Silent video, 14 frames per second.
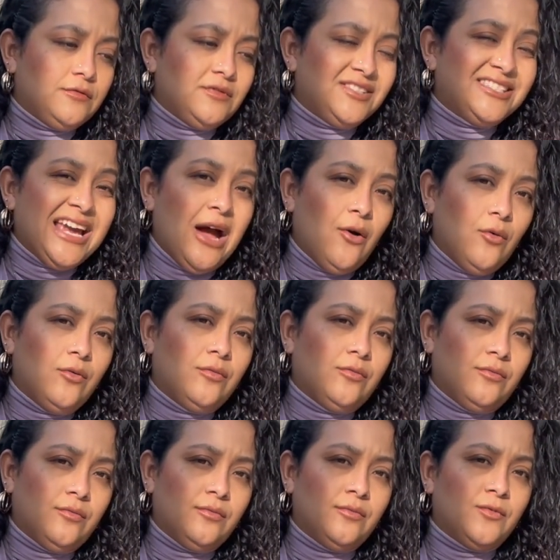doubt.
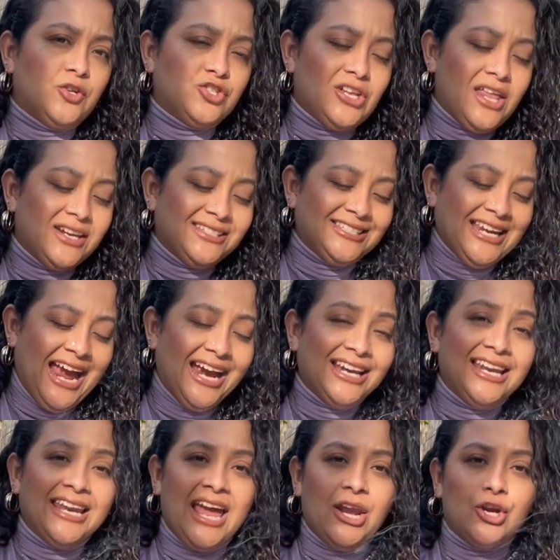There's a lot of stagnant
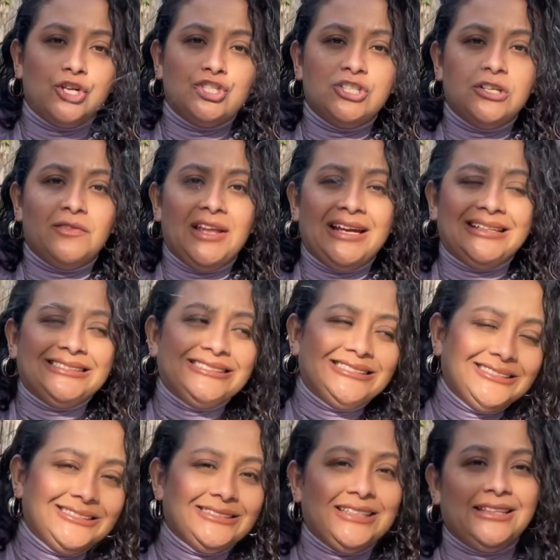energy of like,
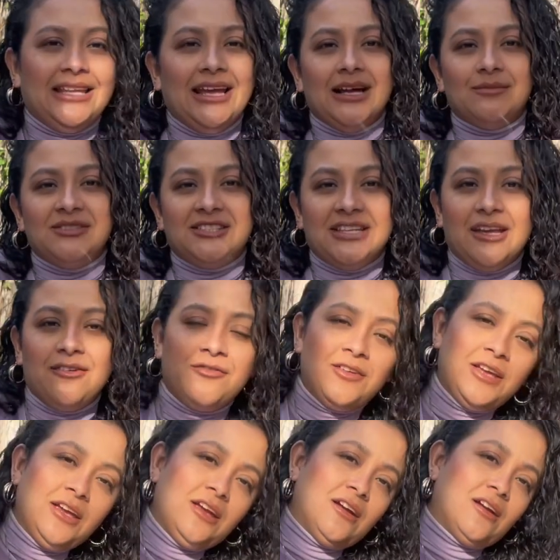I think I'm safe
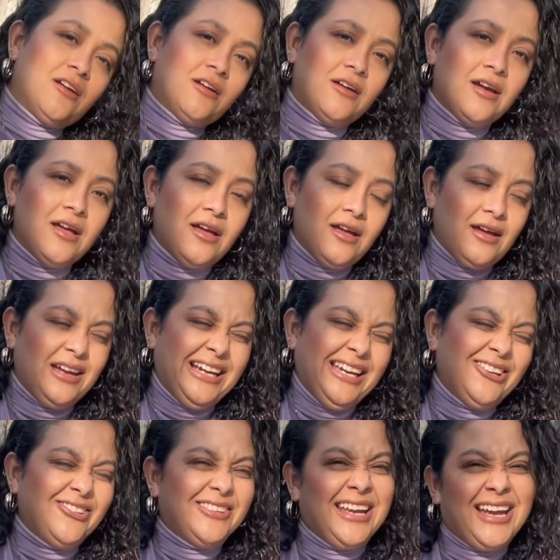here. I
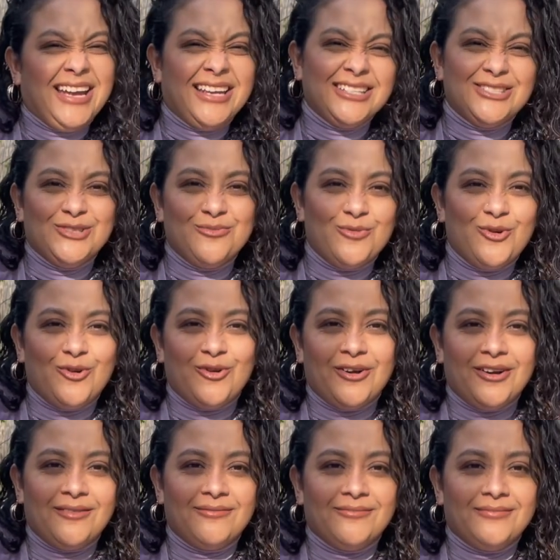don't think I could do more.
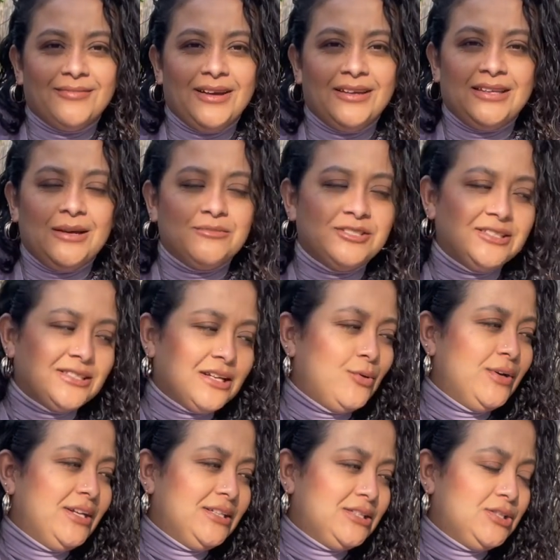And then I'm just
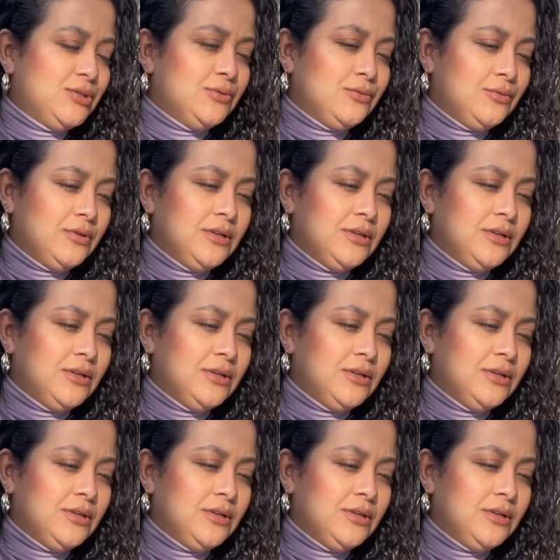going to